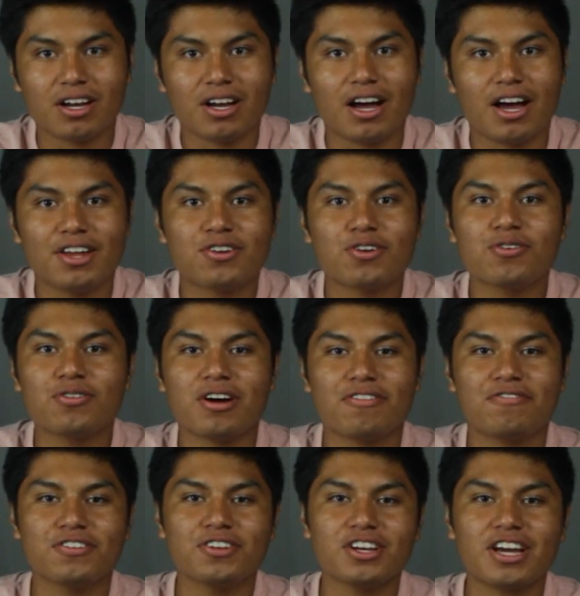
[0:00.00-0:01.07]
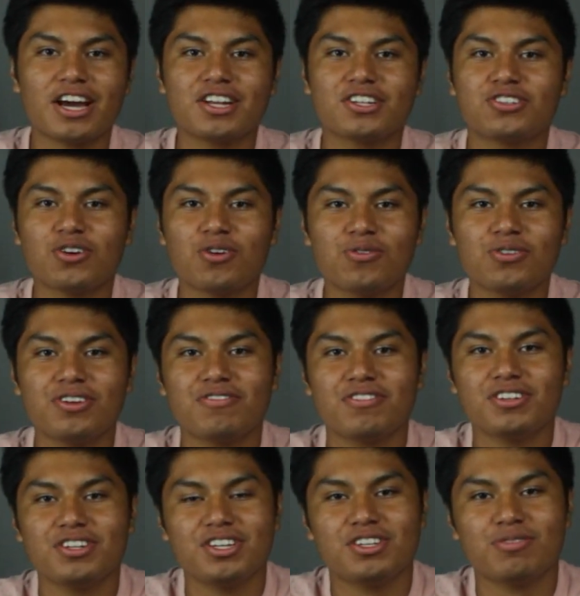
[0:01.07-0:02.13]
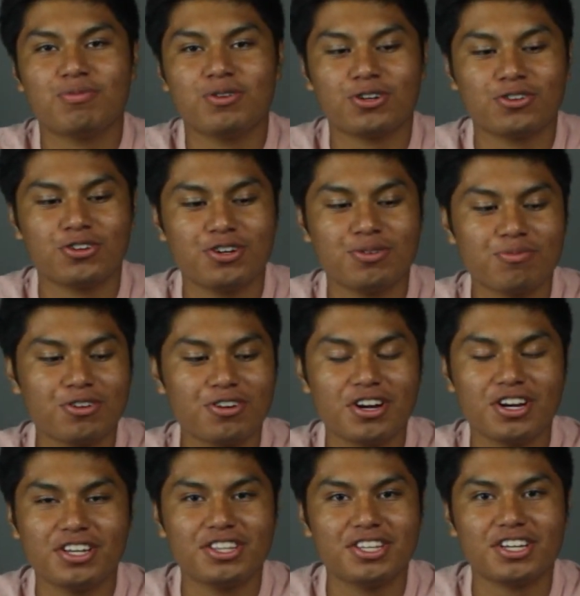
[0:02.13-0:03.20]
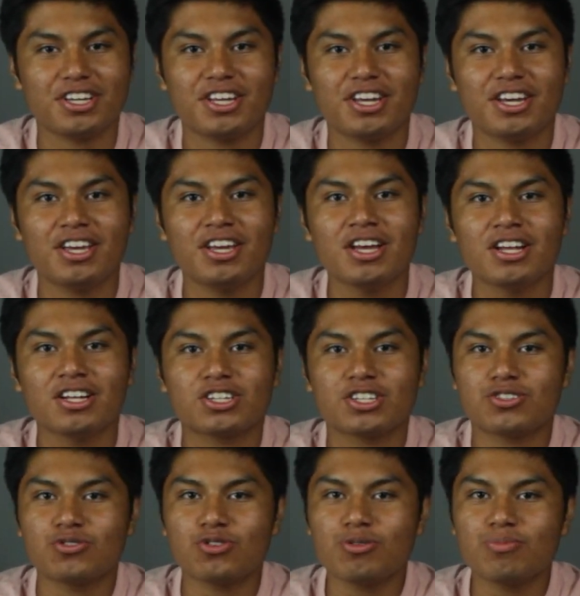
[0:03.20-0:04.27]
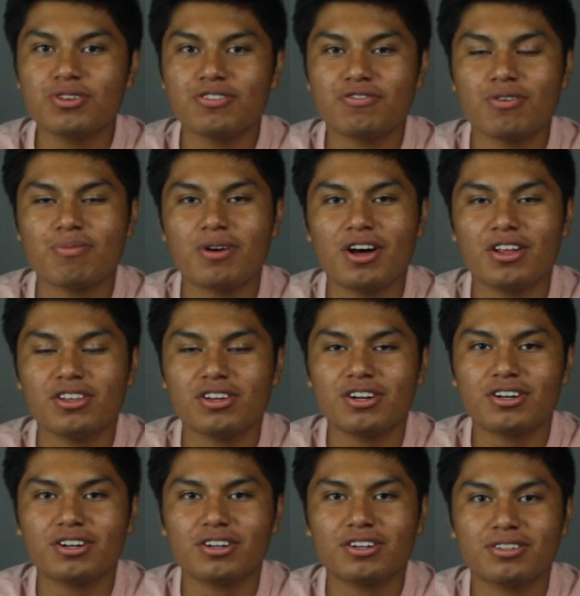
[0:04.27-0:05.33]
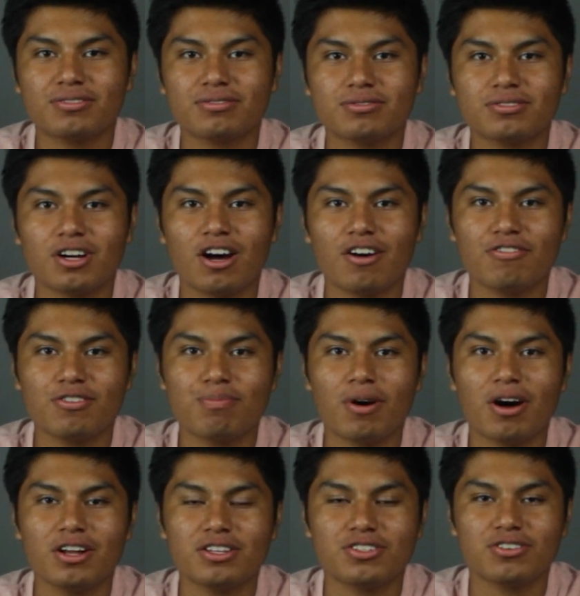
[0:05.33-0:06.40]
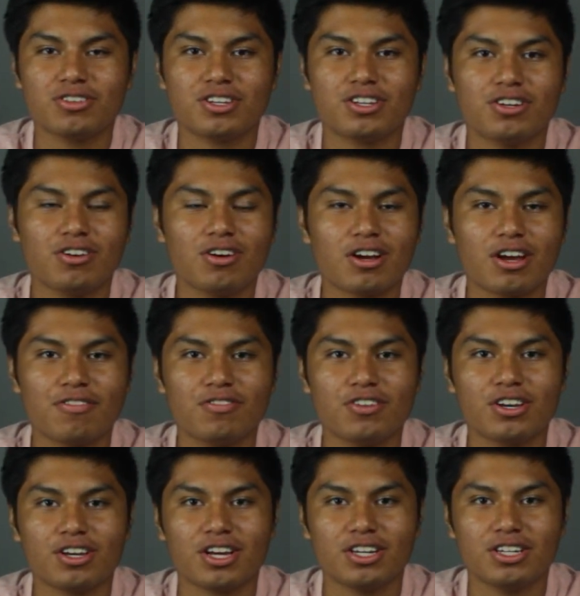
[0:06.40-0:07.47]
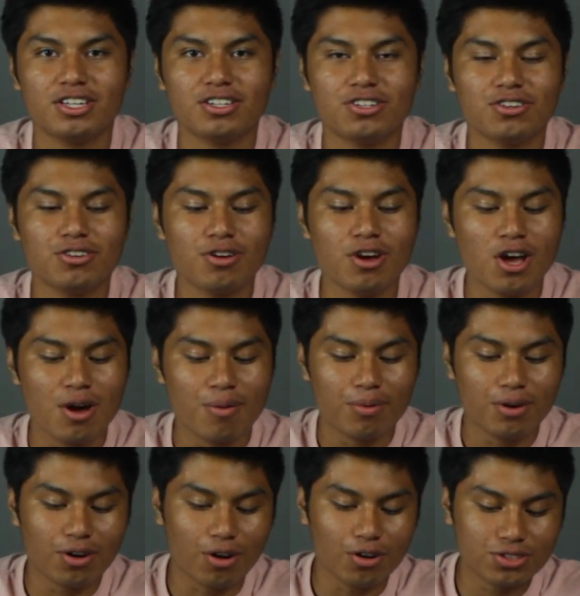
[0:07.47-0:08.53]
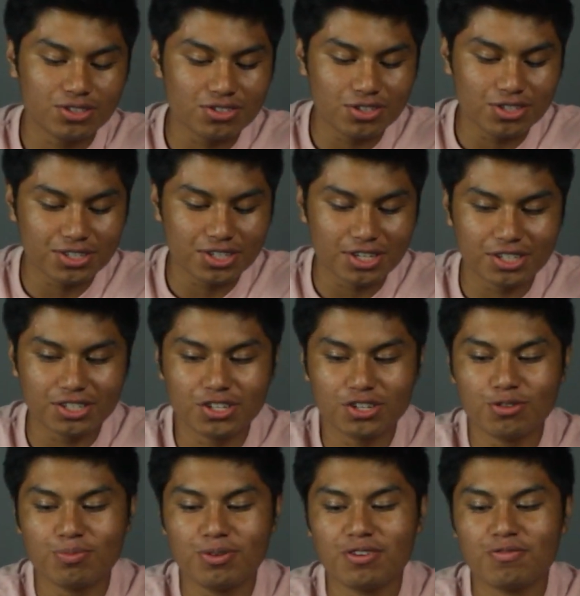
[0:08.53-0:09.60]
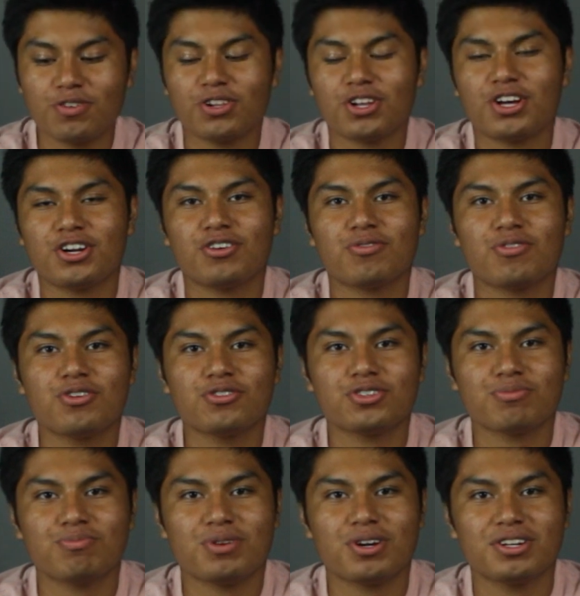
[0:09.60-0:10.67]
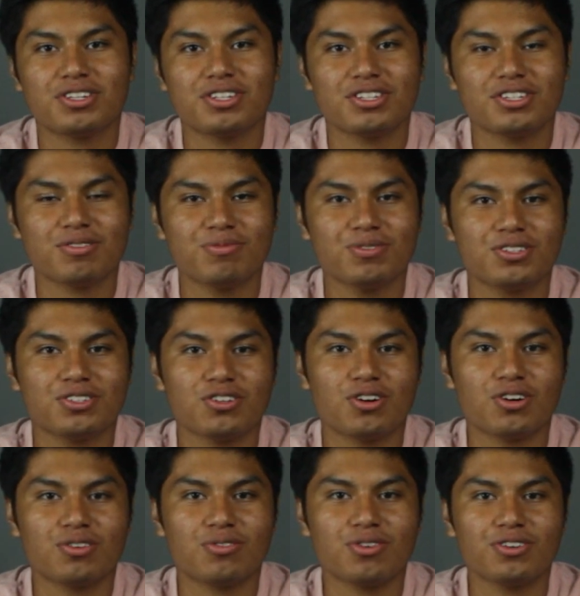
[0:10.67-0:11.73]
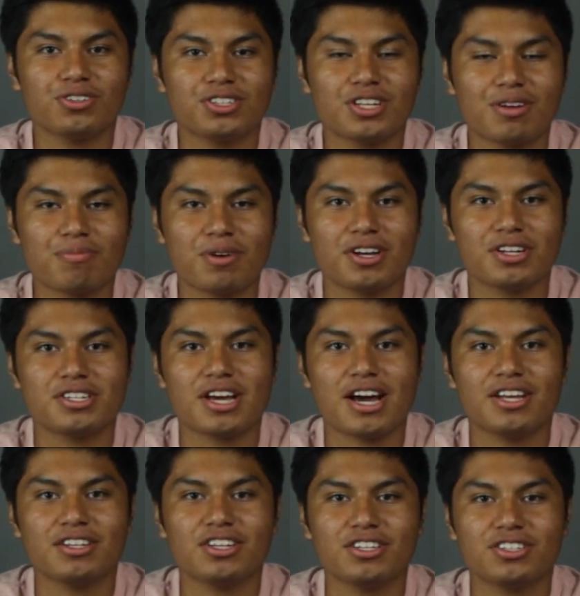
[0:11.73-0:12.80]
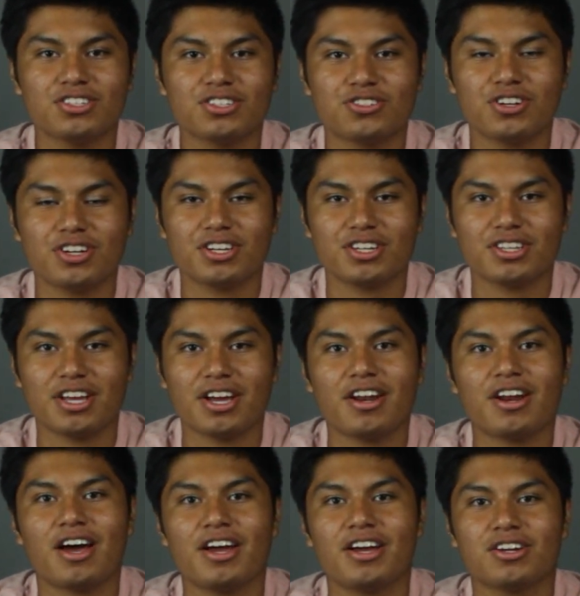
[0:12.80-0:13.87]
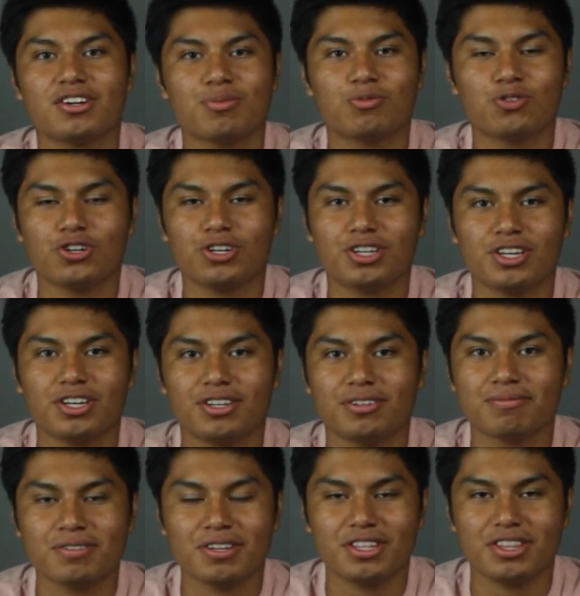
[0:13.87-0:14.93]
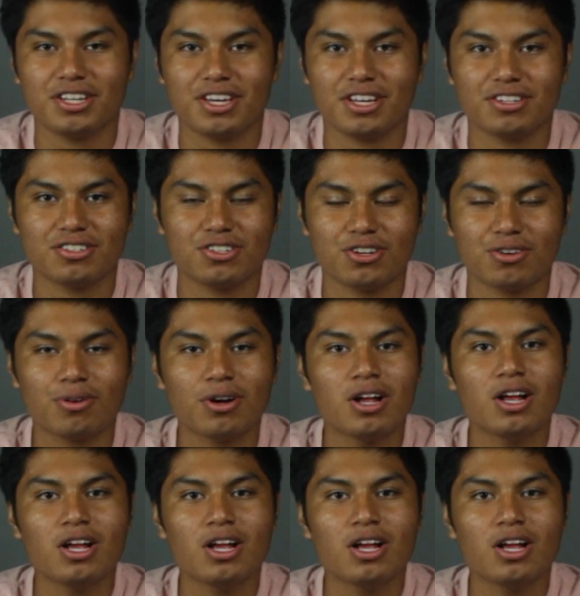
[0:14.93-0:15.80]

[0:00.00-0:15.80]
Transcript: I feel like I don't even need to put creamer or anything in it, because normally from other coffee pots or the Keurig, I feel like I need to, but it also looks like a little bit of a lighter roast compared to some of the dark roast that my dad likes to drink and that I end up drinking in the end too.